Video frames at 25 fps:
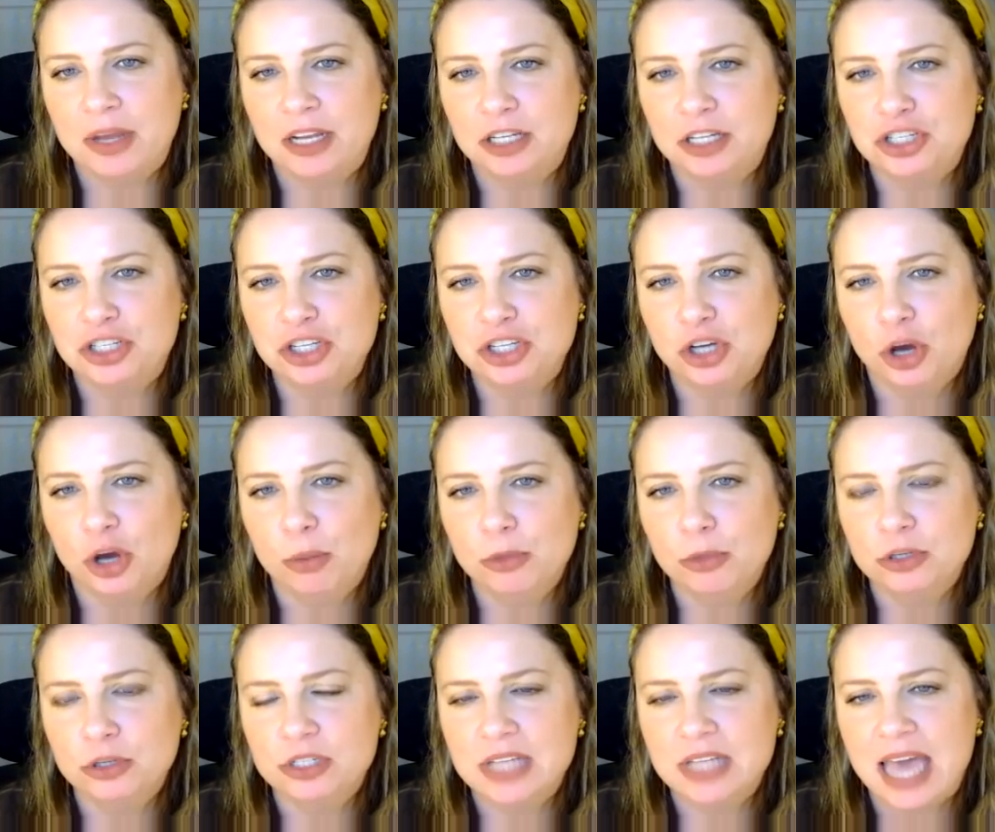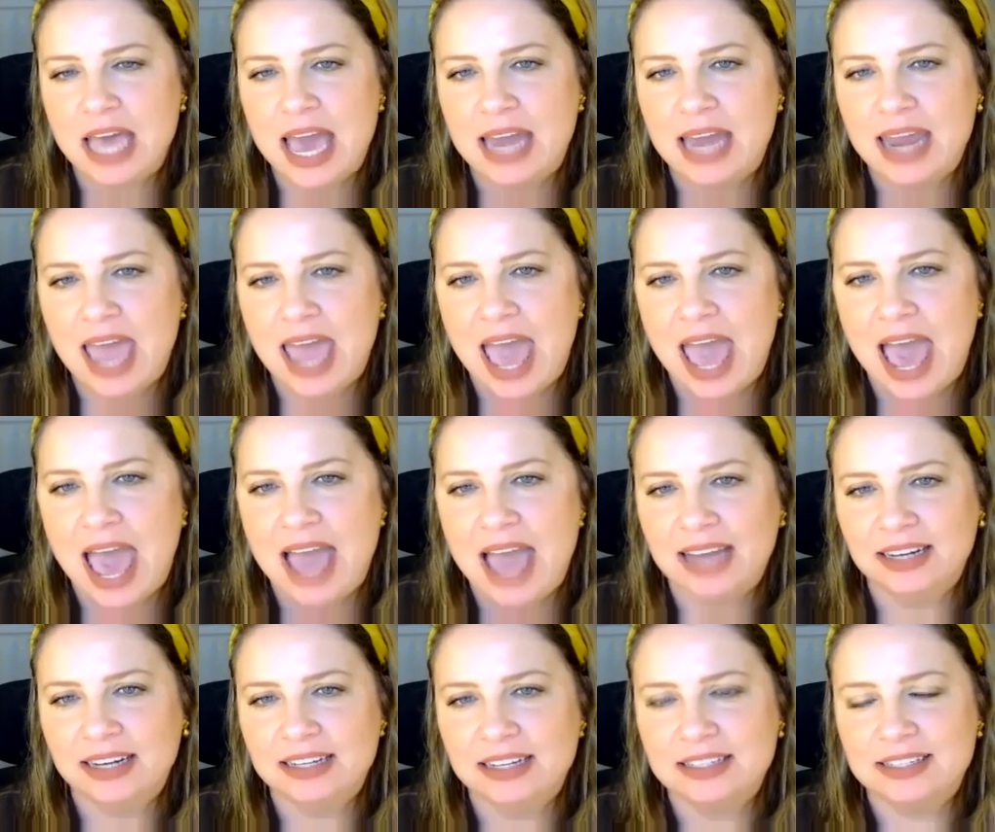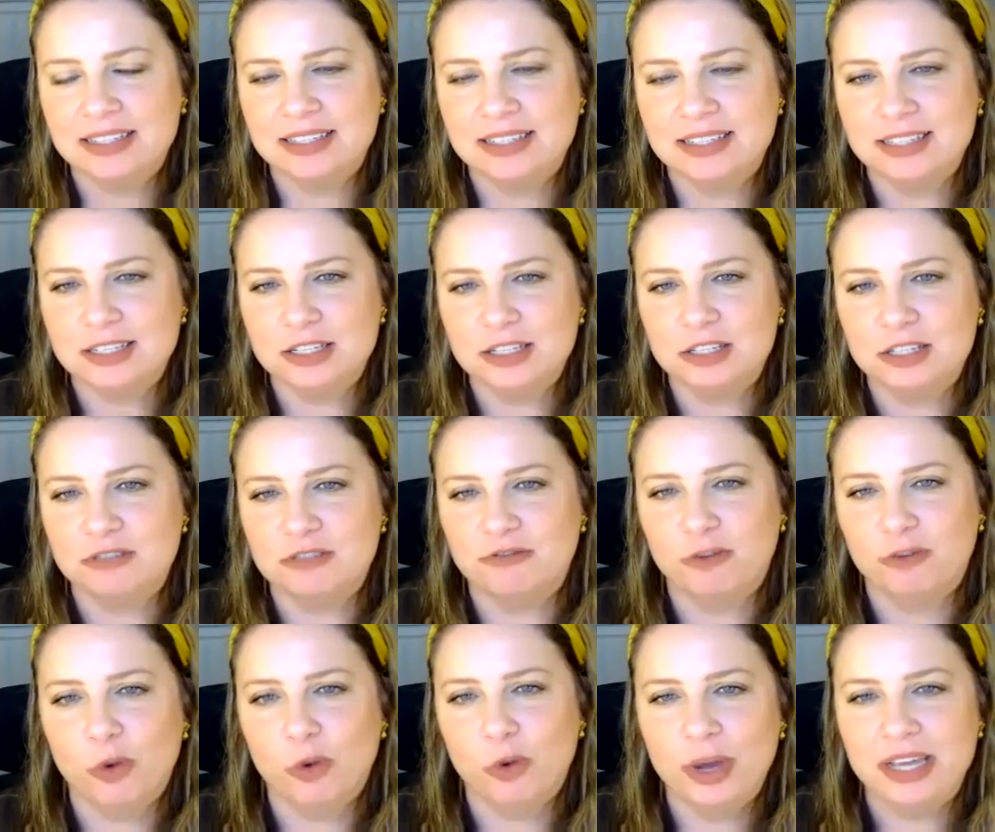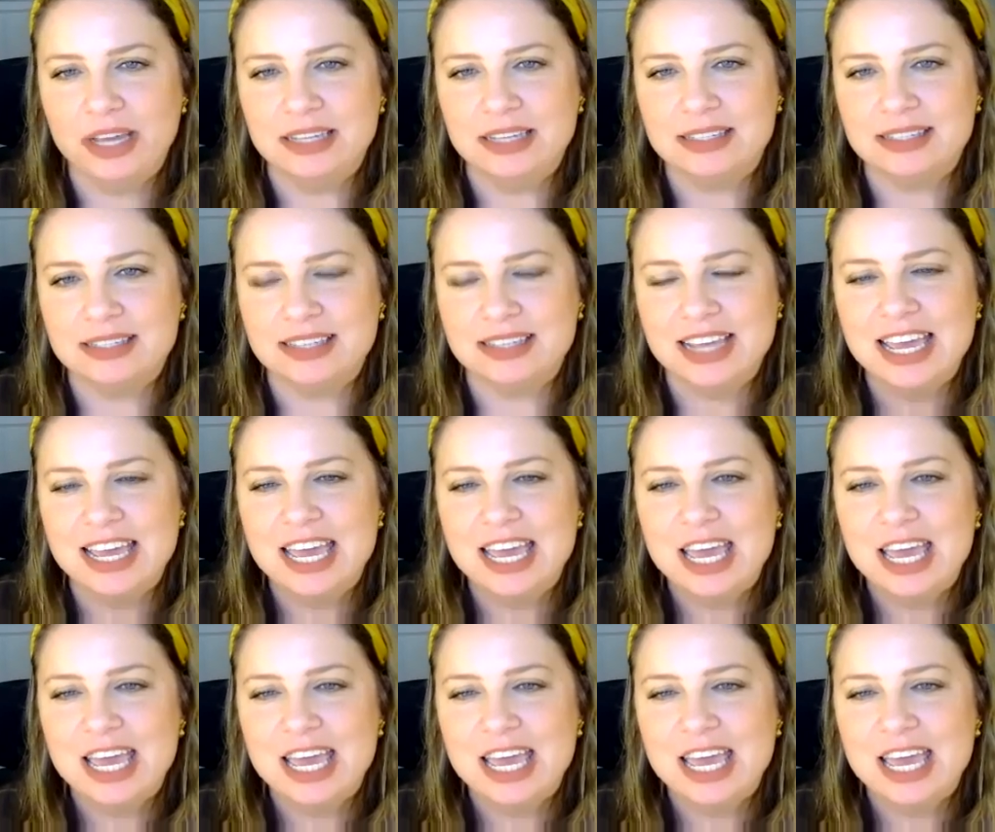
And she almost had Agnes's voice